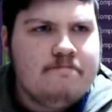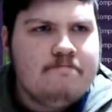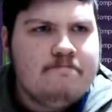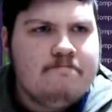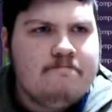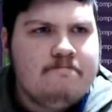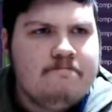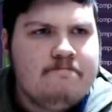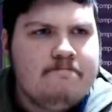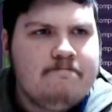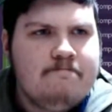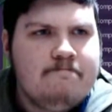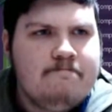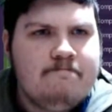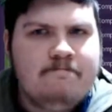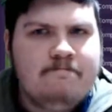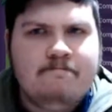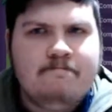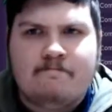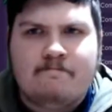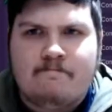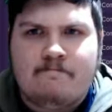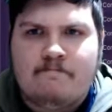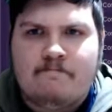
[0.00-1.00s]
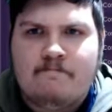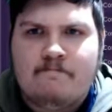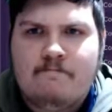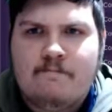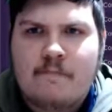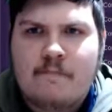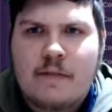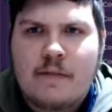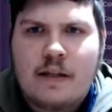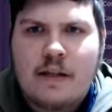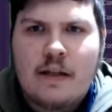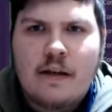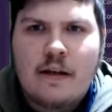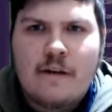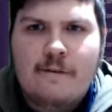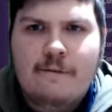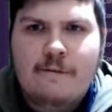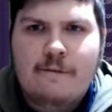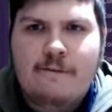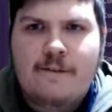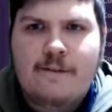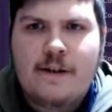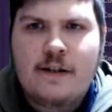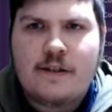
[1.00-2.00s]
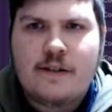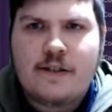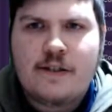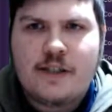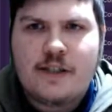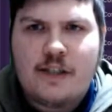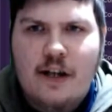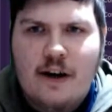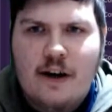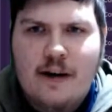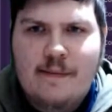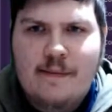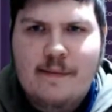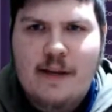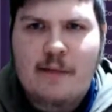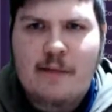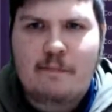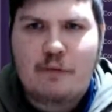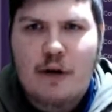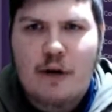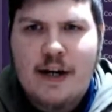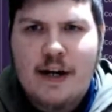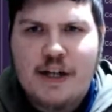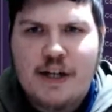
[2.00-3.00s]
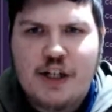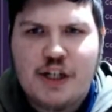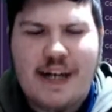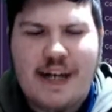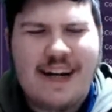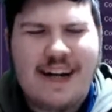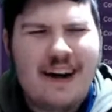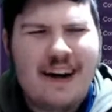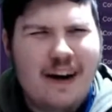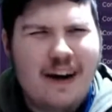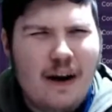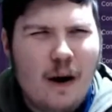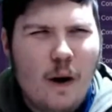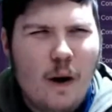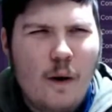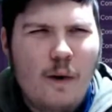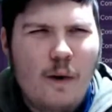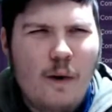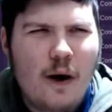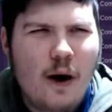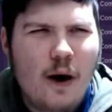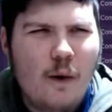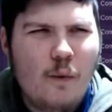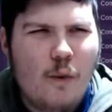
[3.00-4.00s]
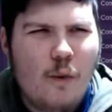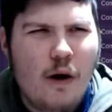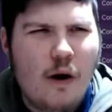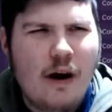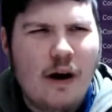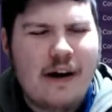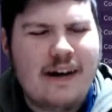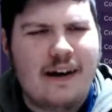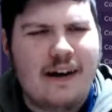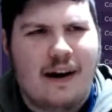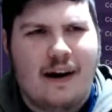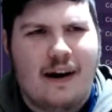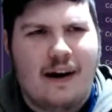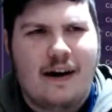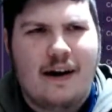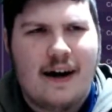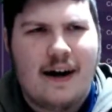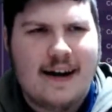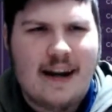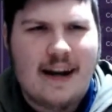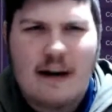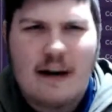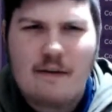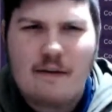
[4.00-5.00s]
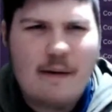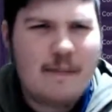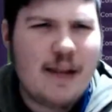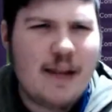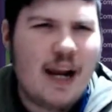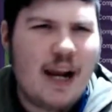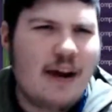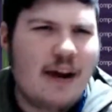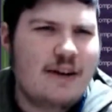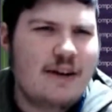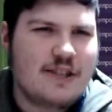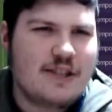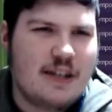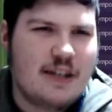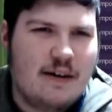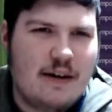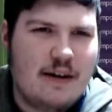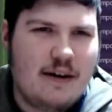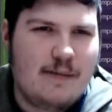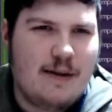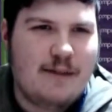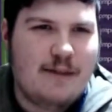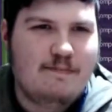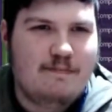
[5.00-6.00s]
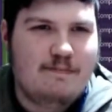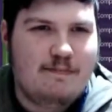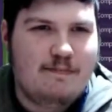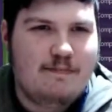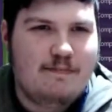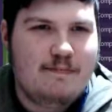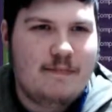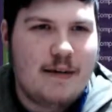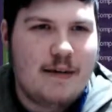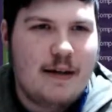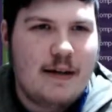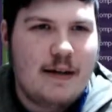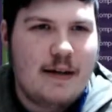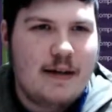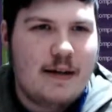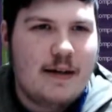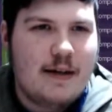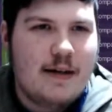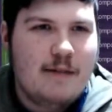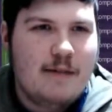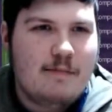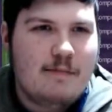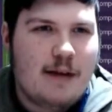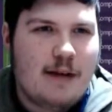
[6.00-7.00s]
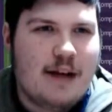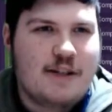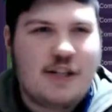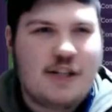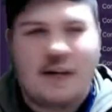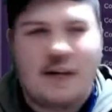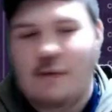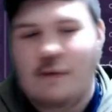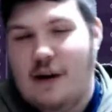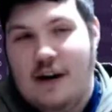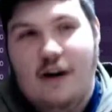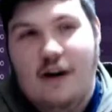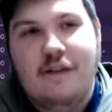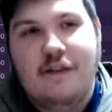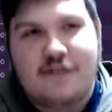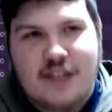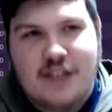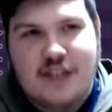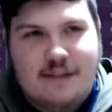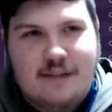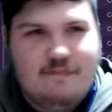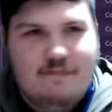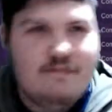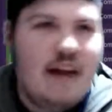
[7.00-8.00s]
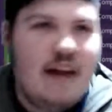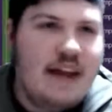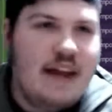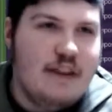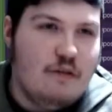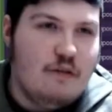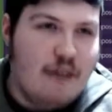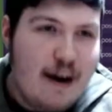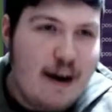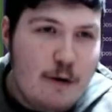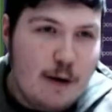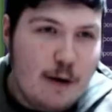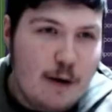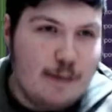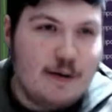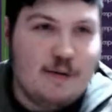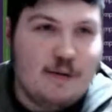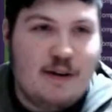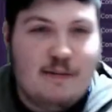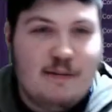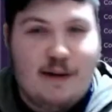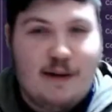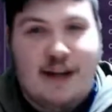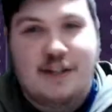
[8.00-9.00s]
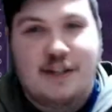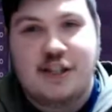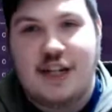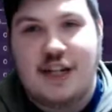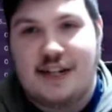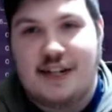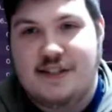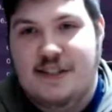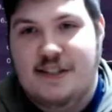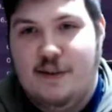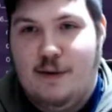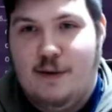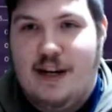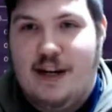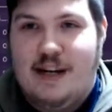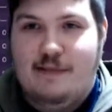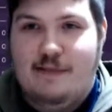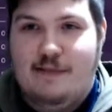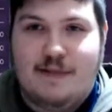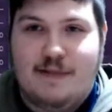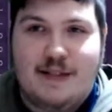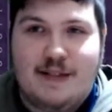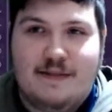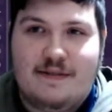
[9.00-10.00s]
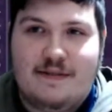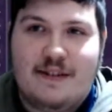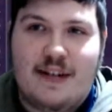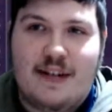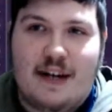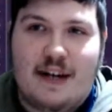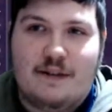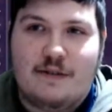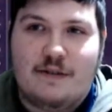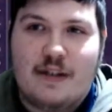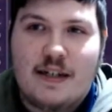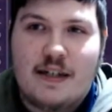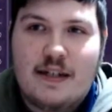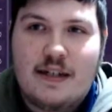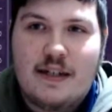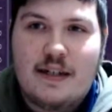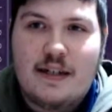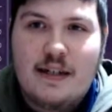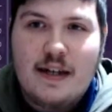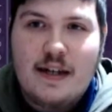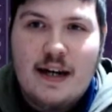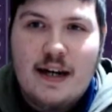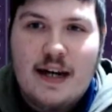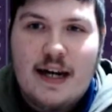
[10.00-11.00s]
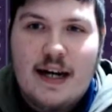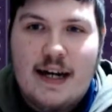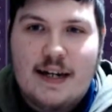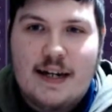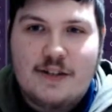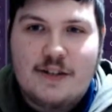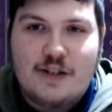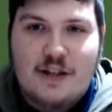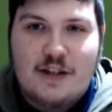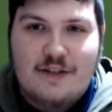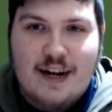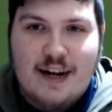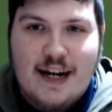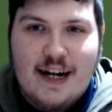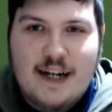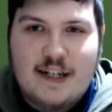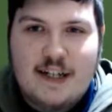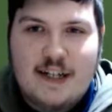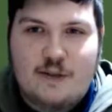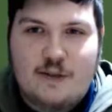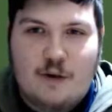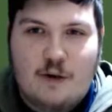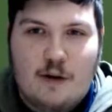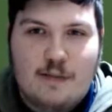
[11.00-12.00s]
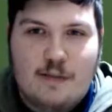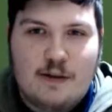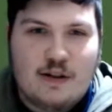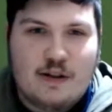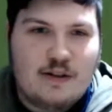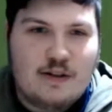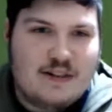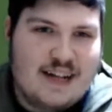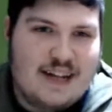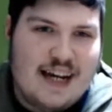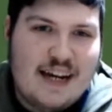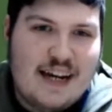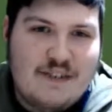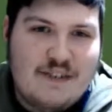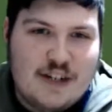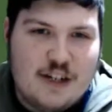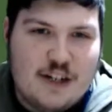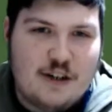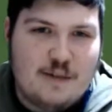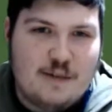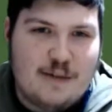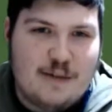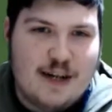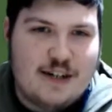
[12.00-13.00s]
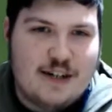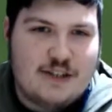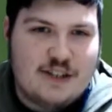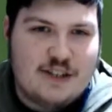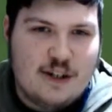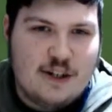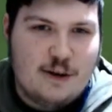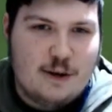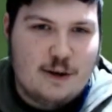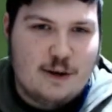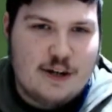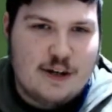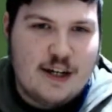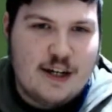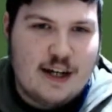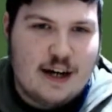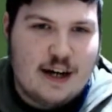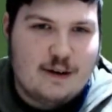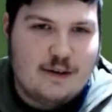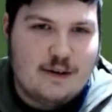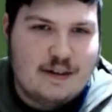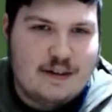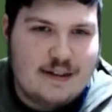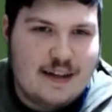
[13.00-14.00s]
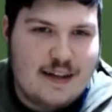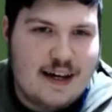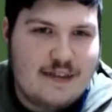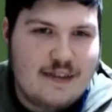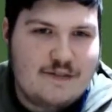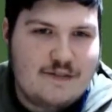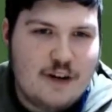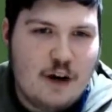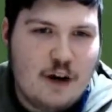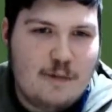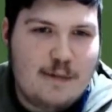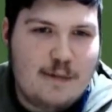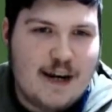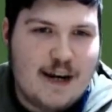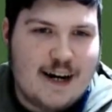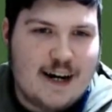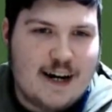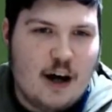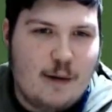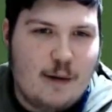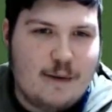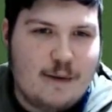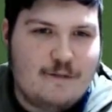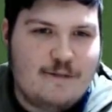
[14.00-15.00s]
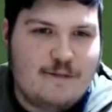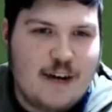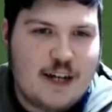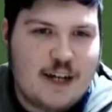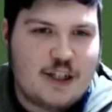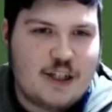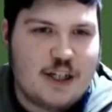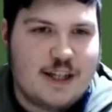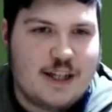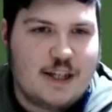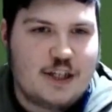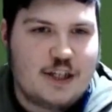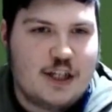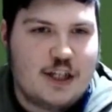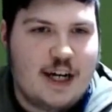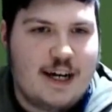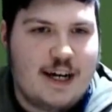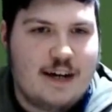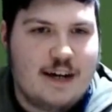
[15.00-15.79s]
Uh. Hmm. First time at the bridge in a long, long while. I can't remember the last time I played Chelsea. Well, obviously in the Railwaymen we've played Chelsea away, but you know, in sort of league swap, even European tour, you know, they've not been a common fixture this year.